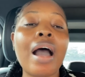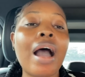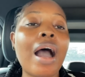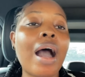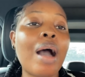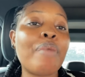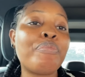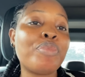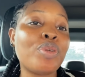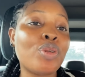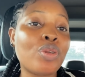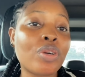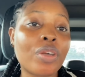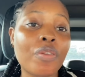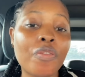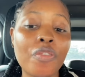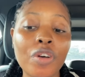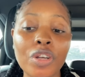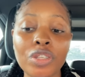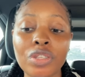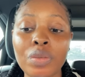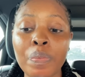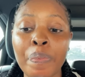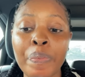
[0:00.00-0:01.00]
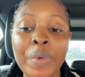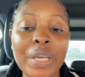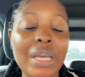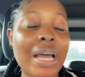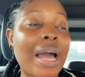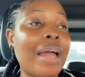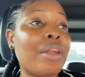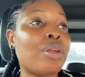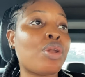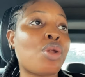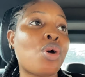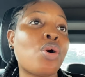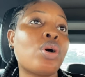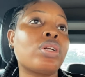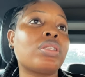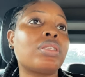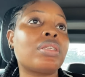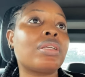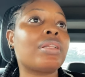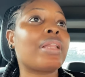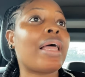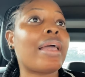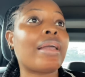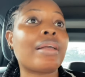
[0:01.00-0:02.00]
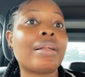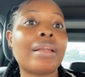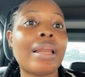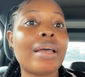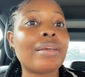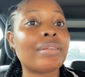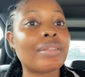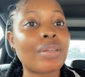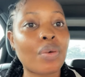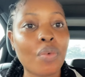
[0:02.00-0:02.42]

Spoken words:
I've been looking for pecan nuts like less